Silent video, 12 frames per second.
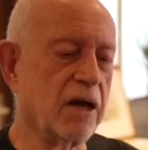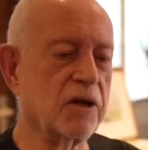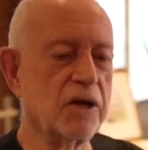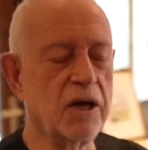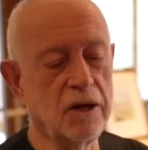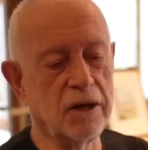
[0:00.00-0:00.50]

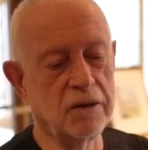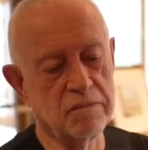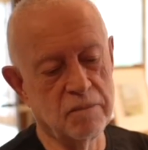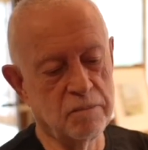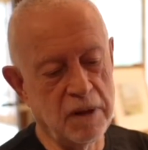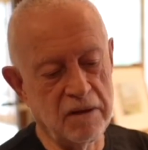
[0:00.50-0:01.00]
her,
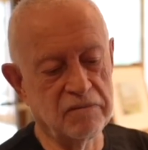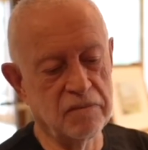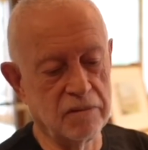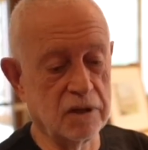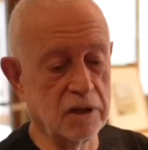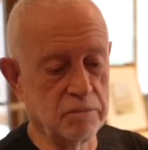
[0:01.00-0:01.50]

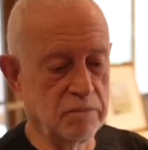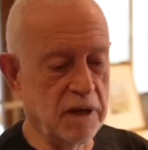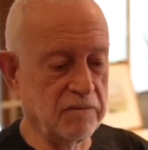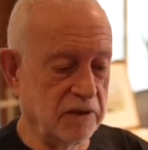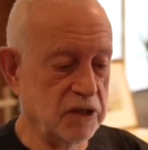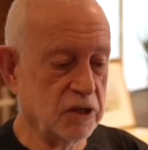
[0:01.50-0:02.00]

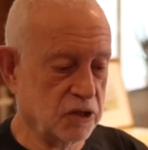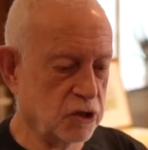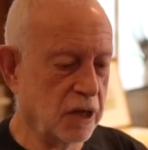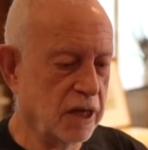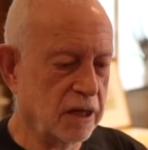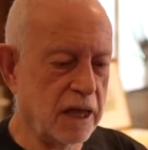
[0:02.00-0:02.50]
Beverly,
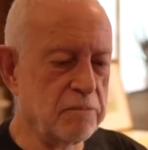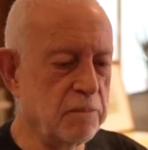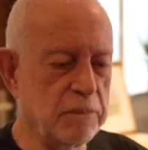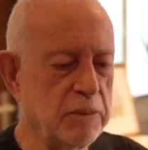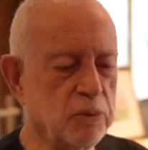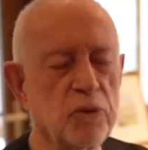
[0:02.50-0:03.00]

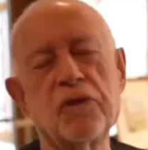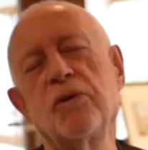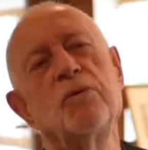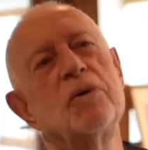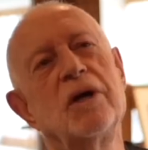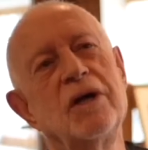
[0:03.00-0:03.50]
people
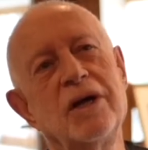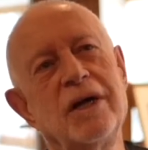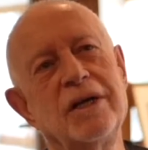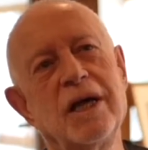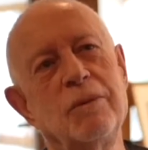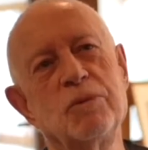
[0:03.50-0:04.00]
thought
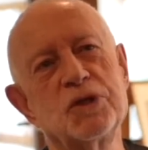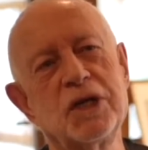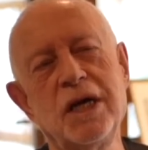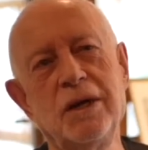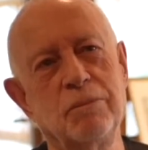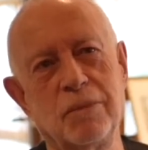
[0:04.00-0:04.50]
her name was
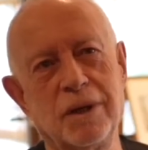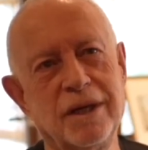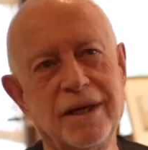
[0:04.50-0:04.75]
Kim,